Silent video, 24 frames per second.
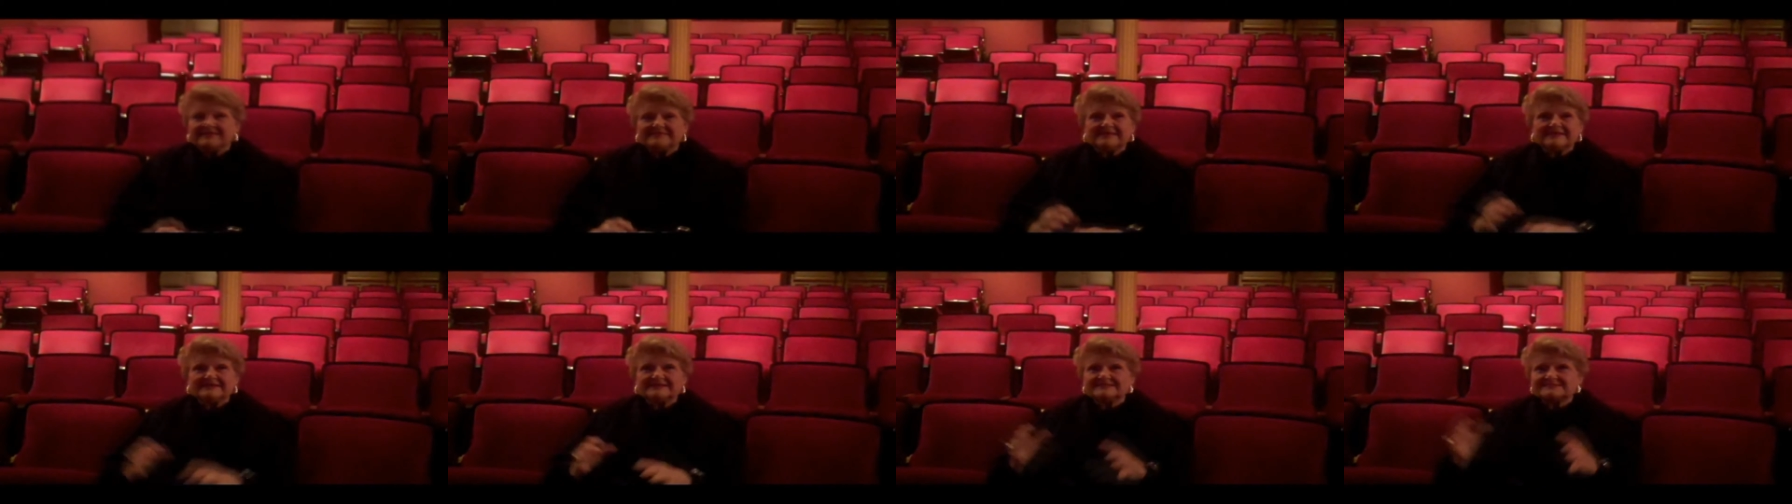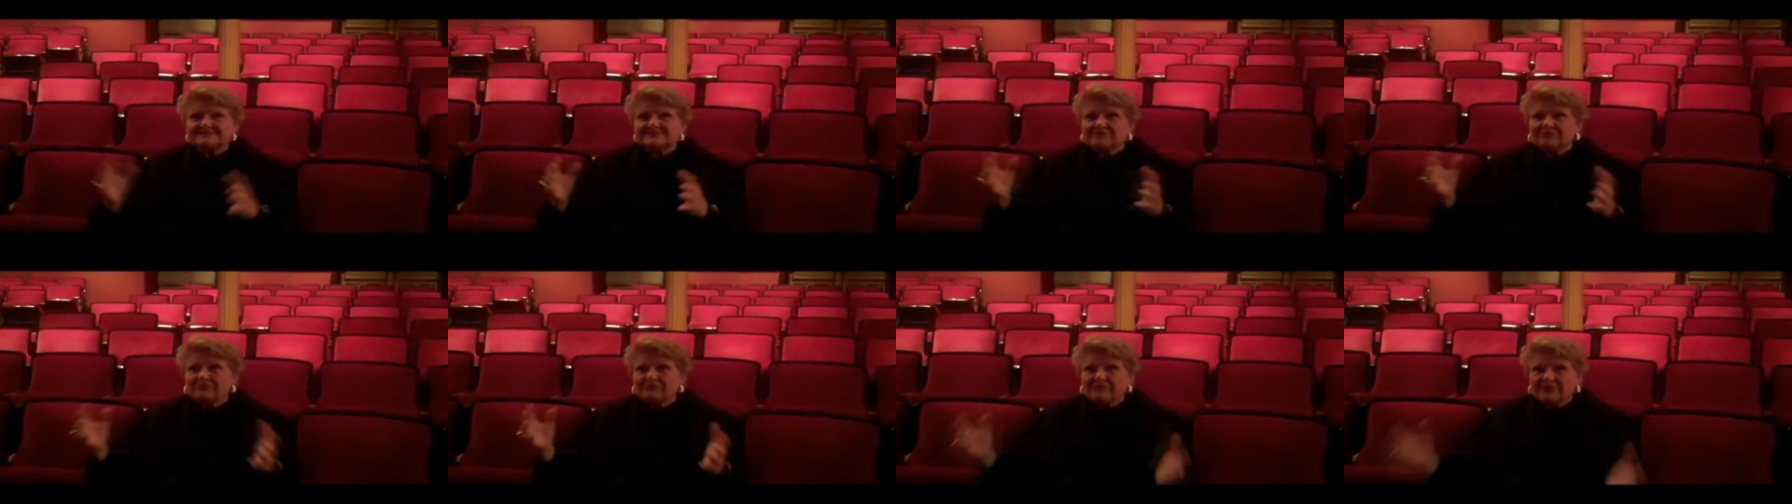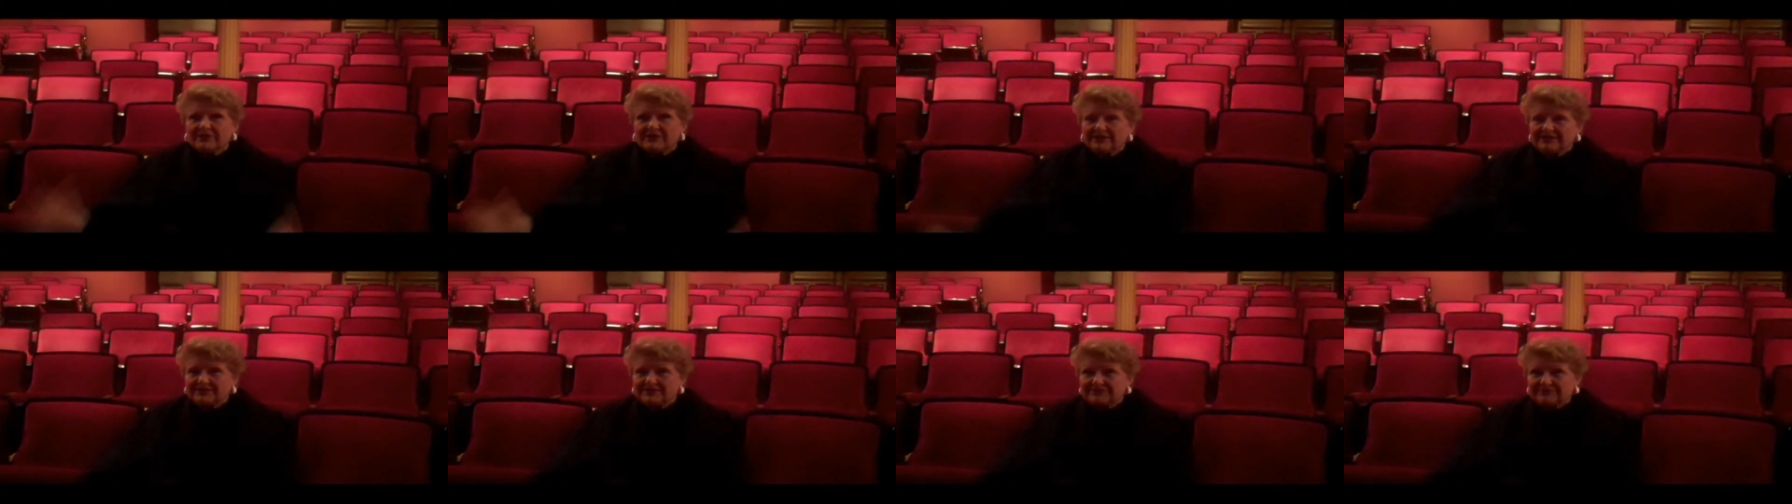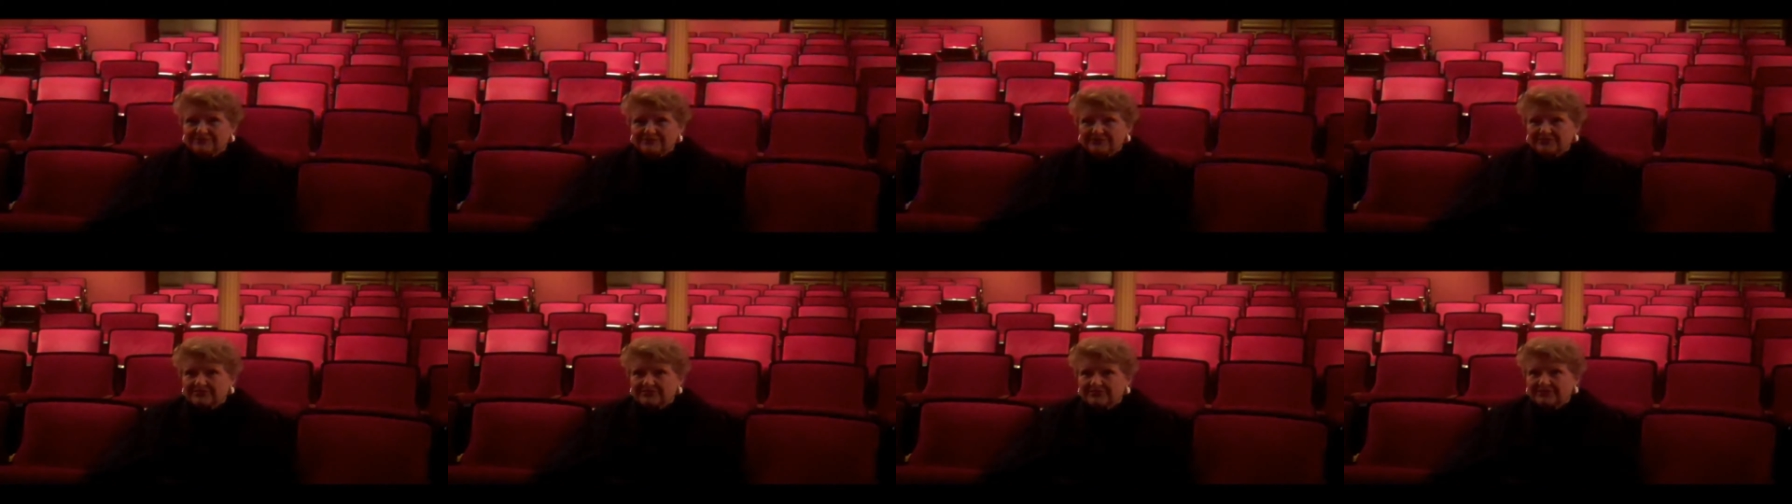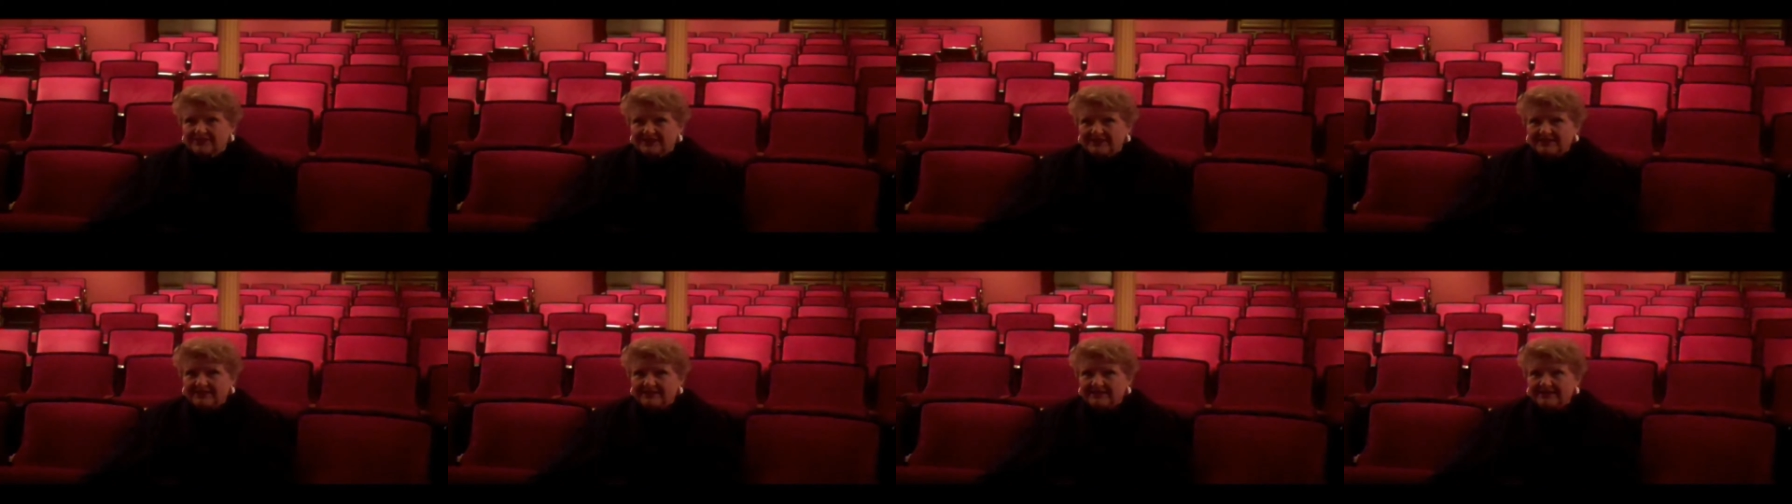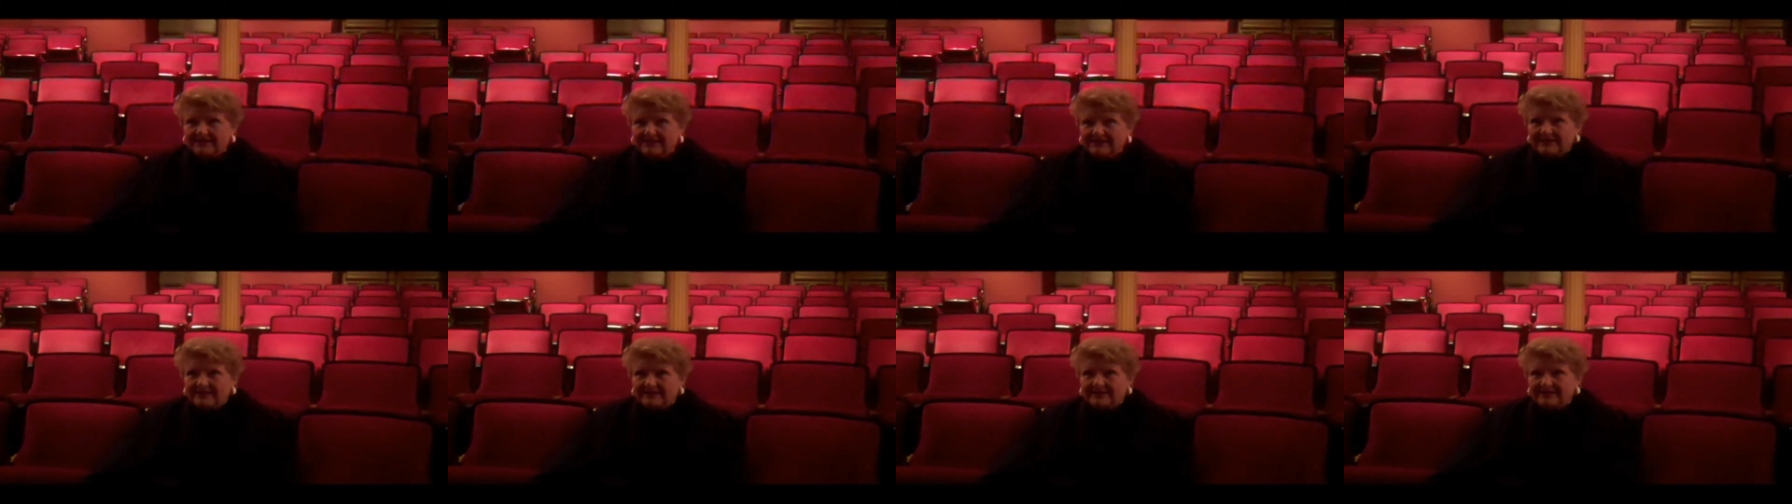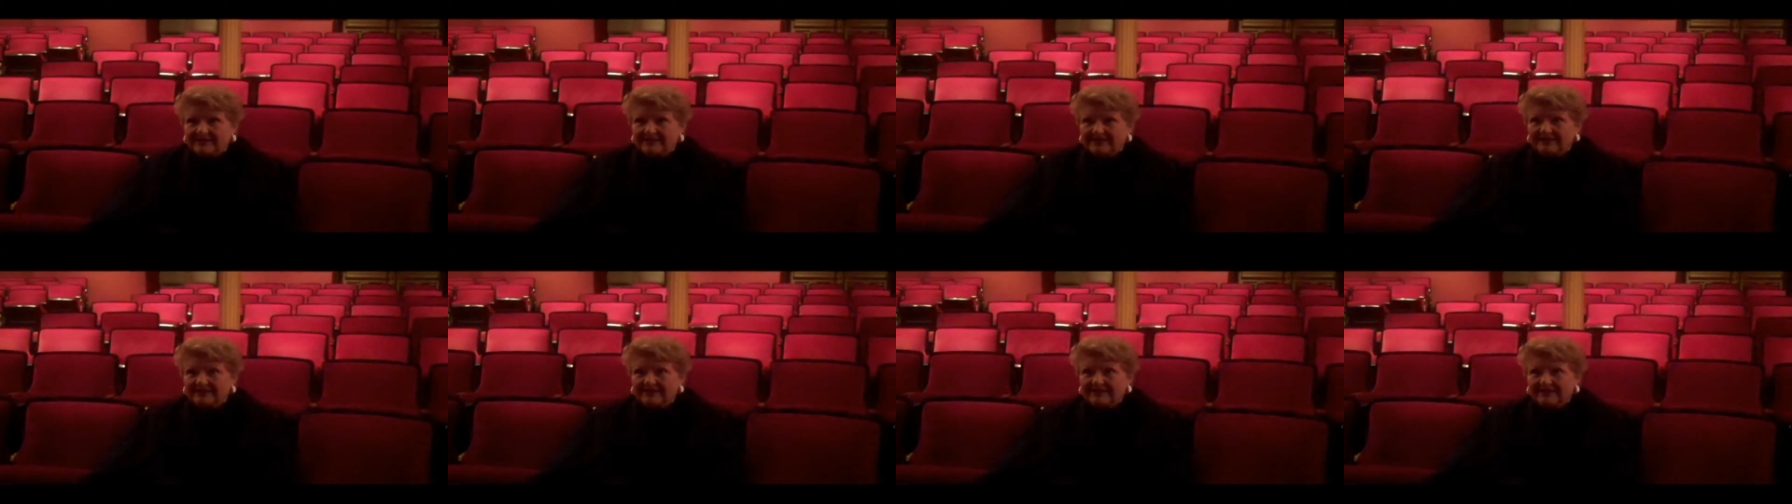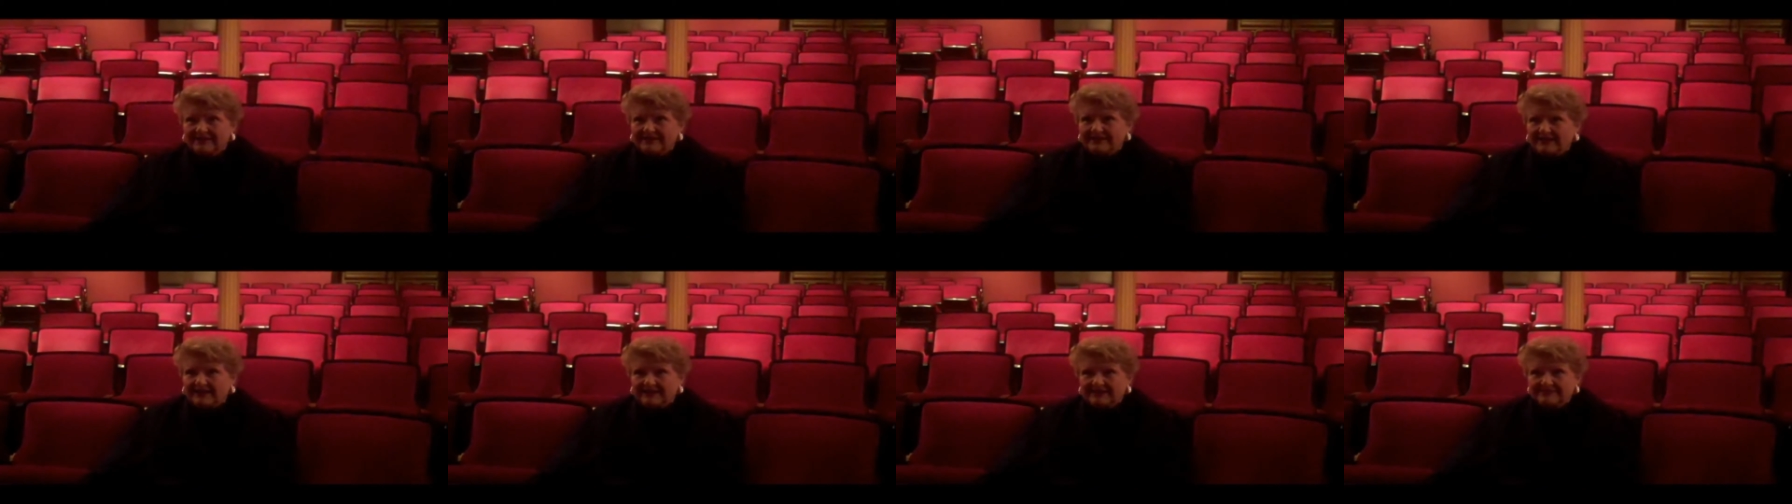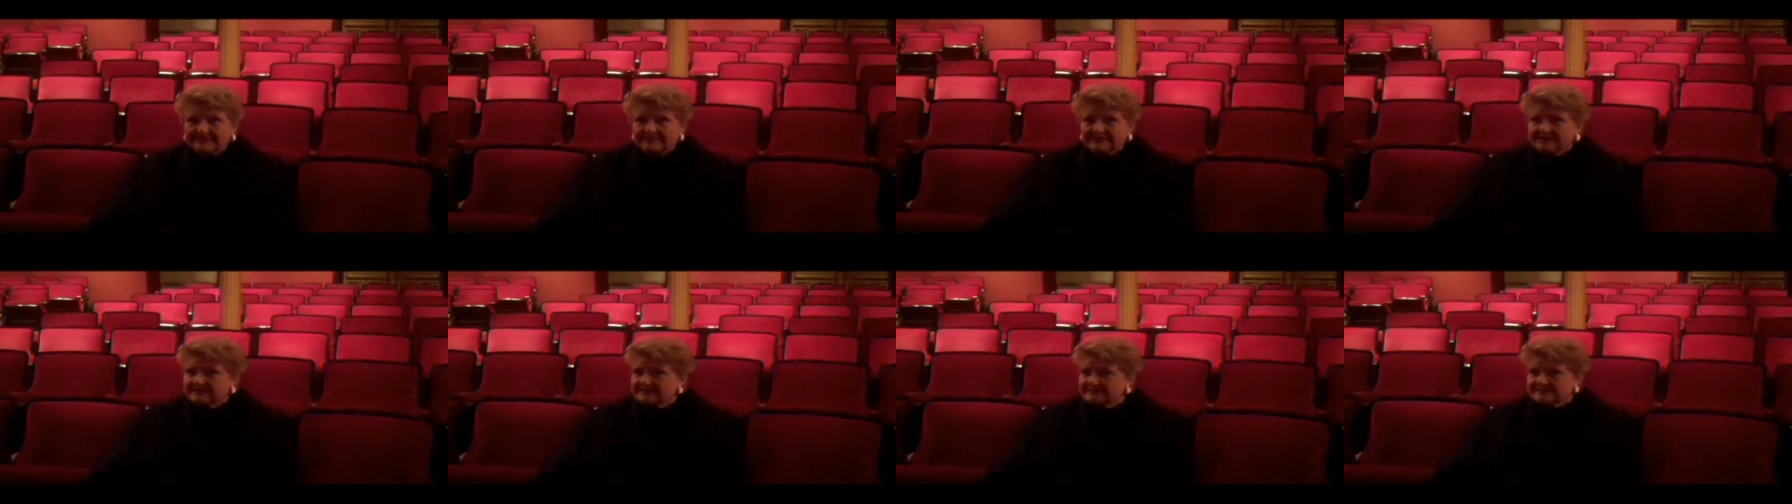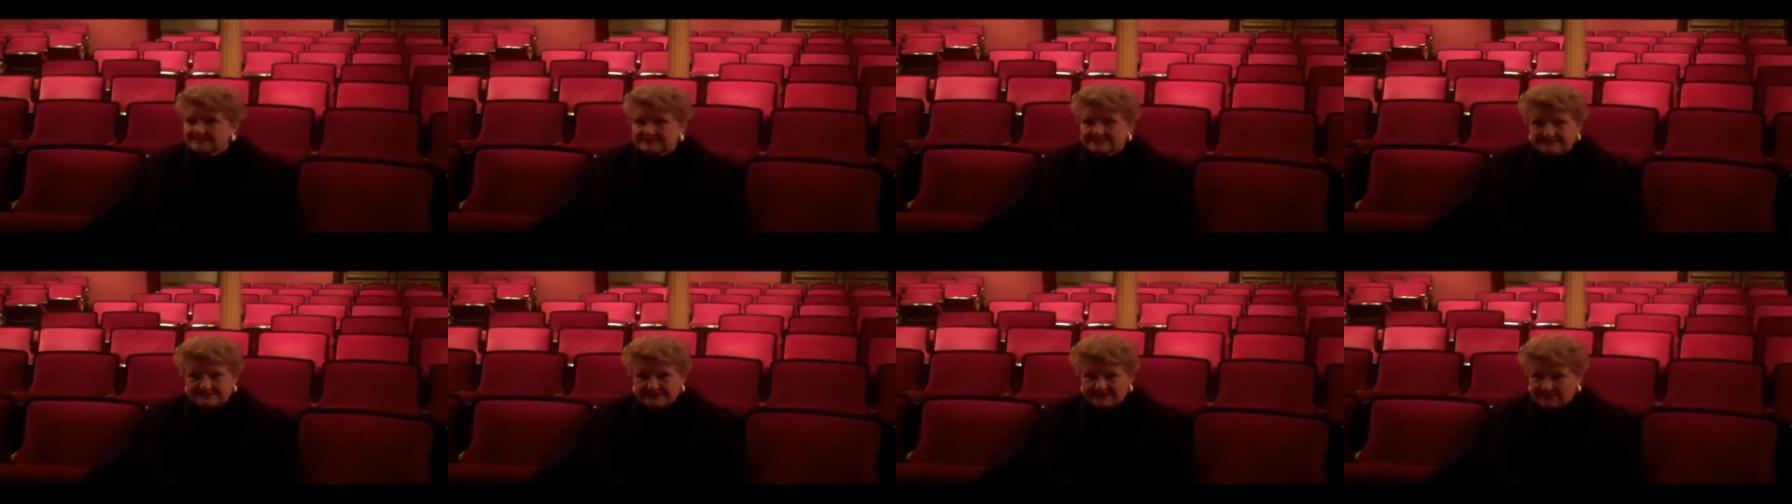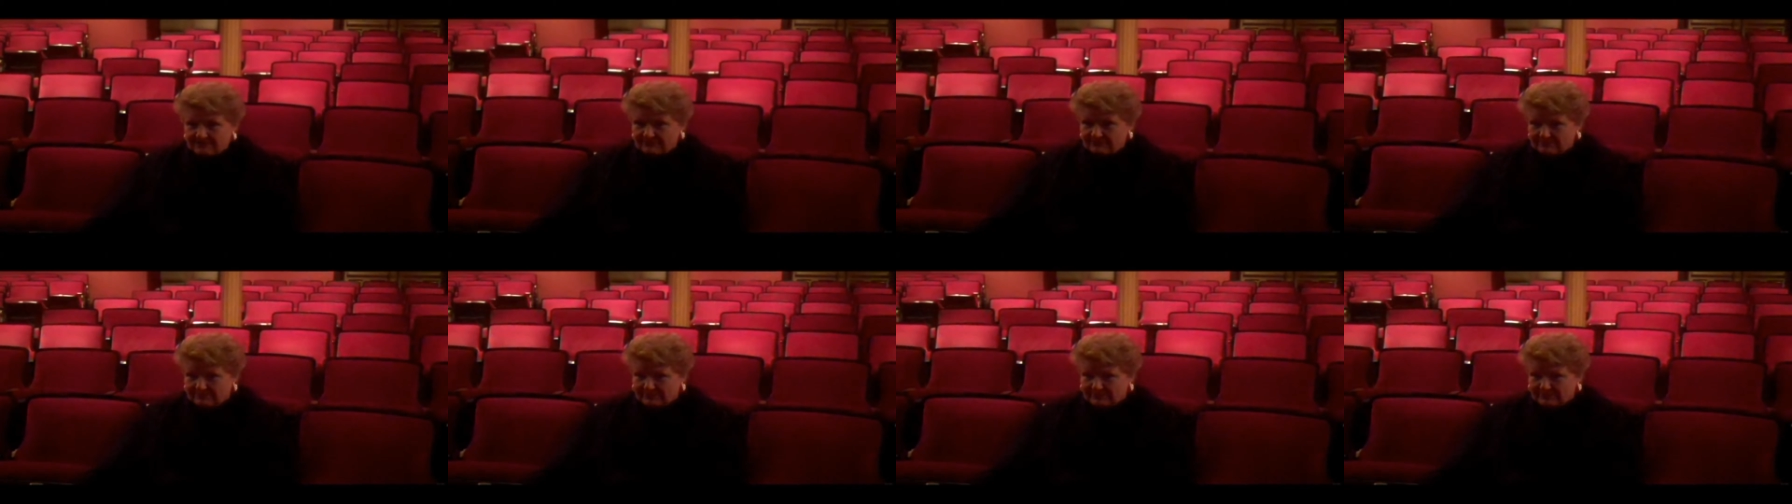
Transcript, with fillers: think it's a wonderful thing. Uh, I think it's a terrible